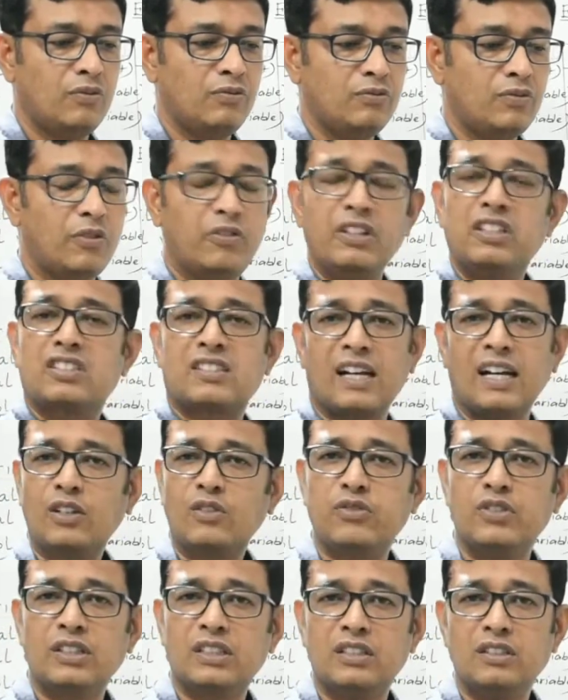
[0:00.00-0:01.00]
We will
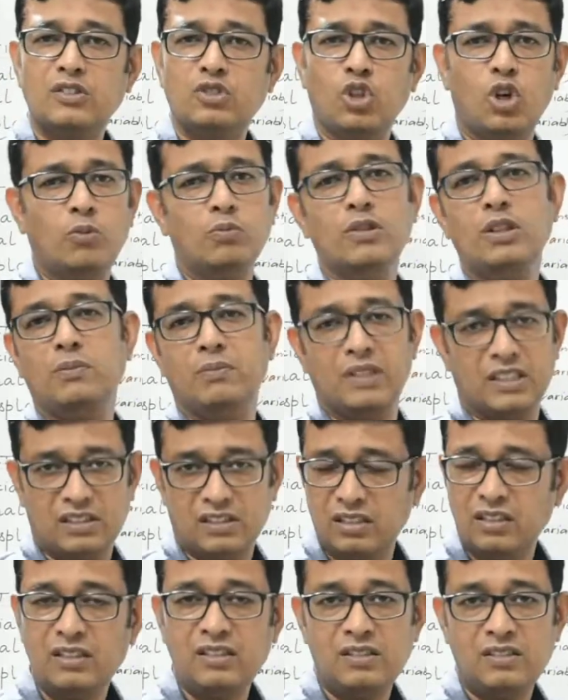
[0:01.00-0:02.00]
start with a normal
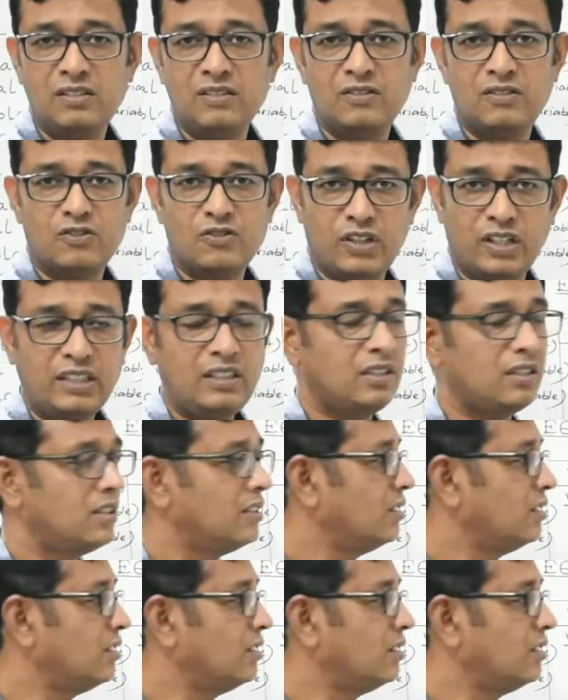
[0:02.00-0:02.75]
method, right?